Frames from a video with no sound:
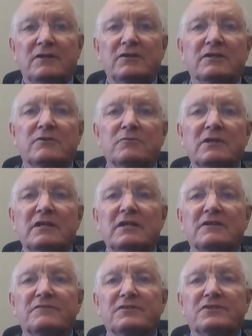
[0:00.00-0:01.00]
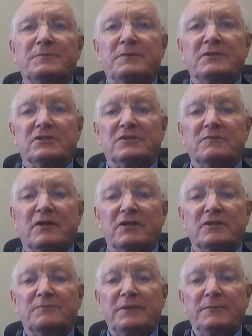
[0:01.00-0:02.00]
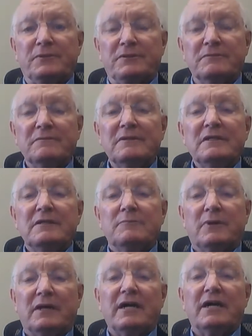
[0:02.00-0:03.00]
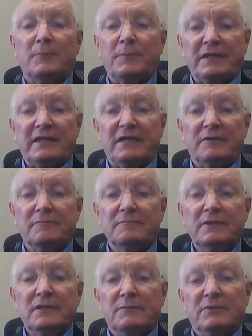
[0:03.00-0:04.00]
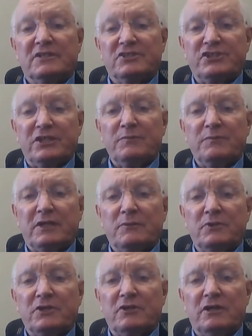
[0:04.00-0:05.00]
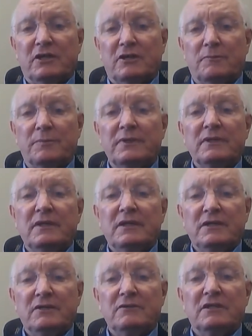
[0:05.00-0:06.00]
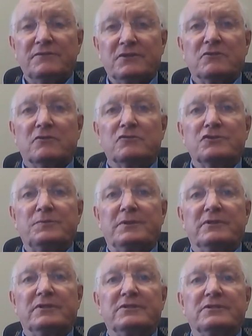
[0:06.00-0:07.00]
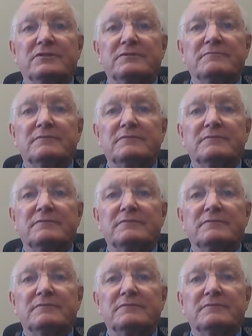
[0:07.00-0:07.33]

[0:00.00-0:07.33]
you can really lift the spirits of other people by helping them. But at the same time, when you help, you lift your own spirits.